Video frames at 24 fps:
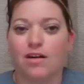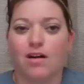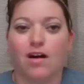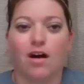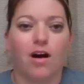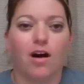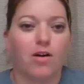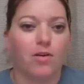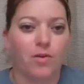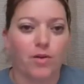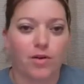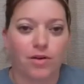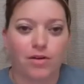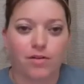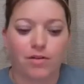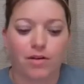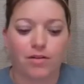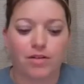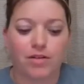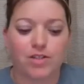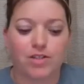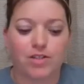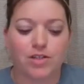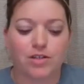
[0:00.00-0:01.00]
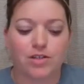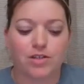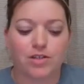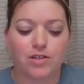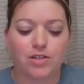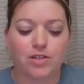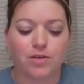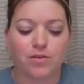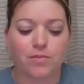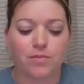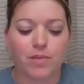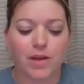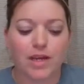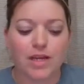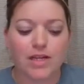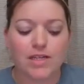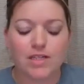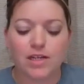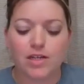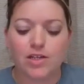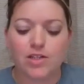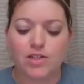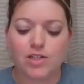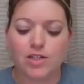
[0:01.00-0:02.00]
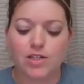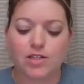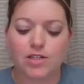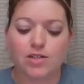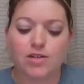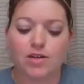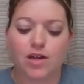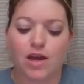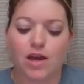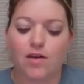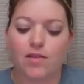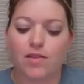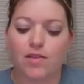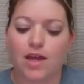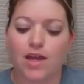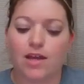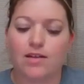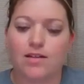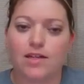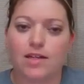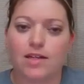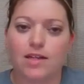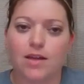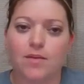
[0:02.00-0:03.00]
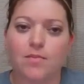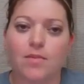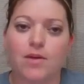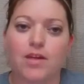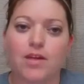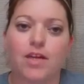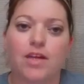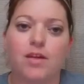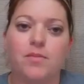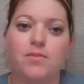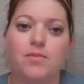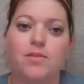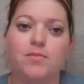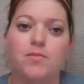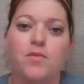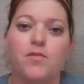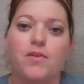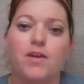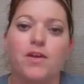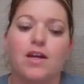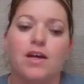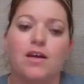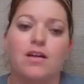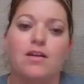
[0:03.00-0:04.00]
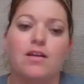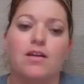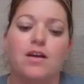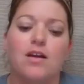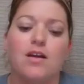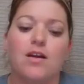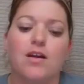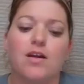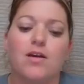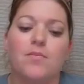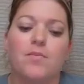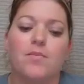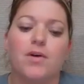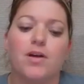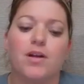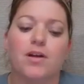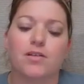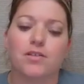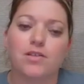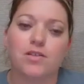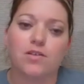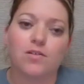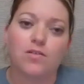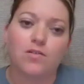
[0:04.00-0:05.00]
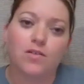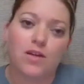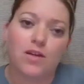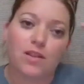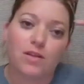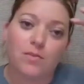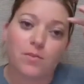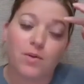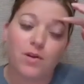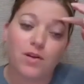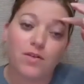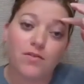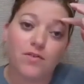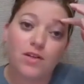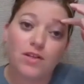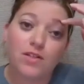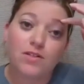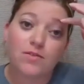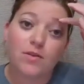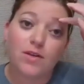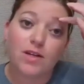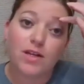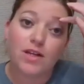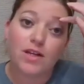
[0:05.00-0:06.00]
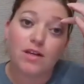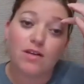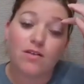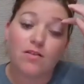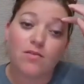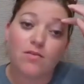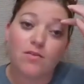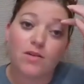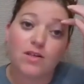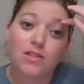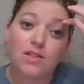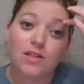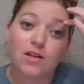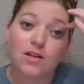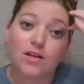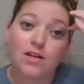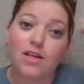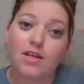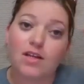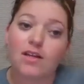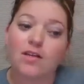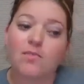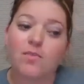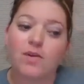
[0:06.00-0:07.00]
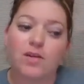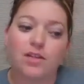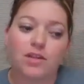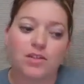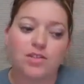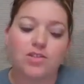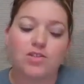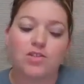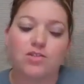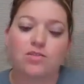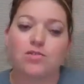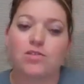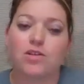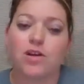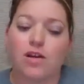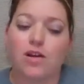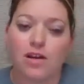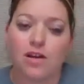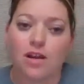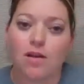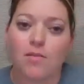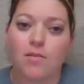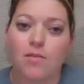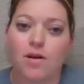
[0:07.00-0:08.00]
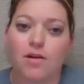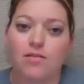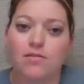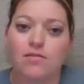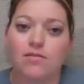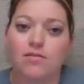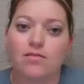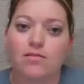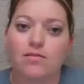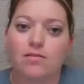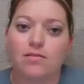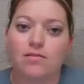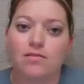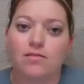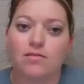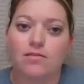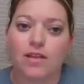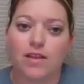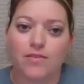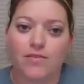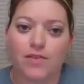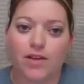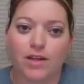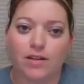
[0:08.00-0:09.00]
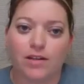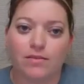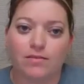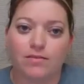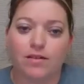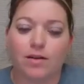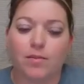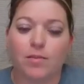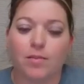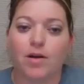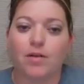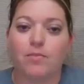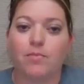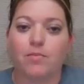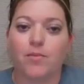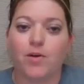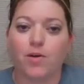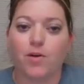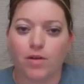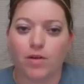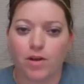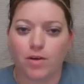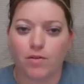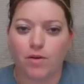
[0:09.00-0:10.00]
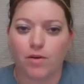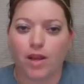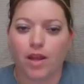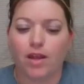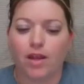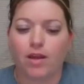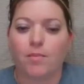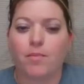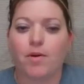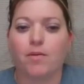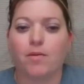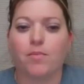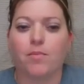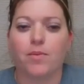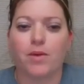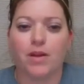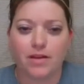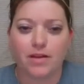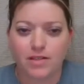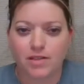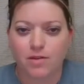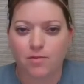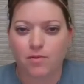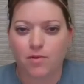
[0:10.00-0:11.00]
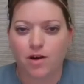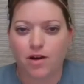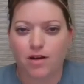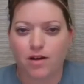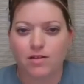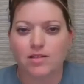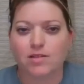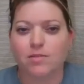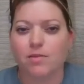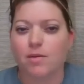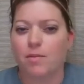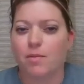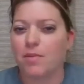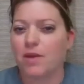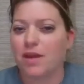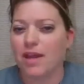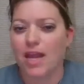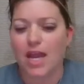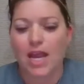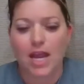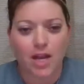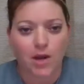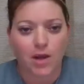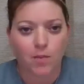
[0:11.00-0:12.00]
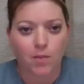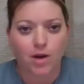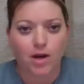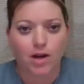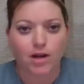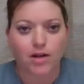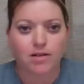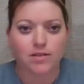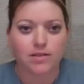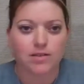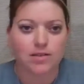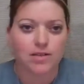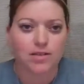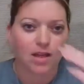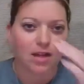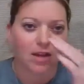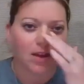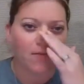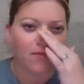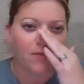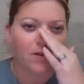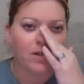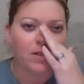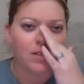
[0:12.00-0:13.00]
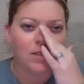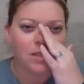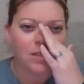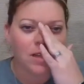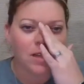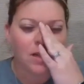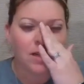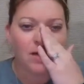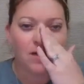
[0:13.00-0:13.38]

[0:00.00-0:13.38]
awkward around each other. So pay attention to how that dynamic keeps moving on. But also in the previous reading, we start getting Billy Joe talking about leaving, about going away, about being somewhere else, about being anywhere else. And at first,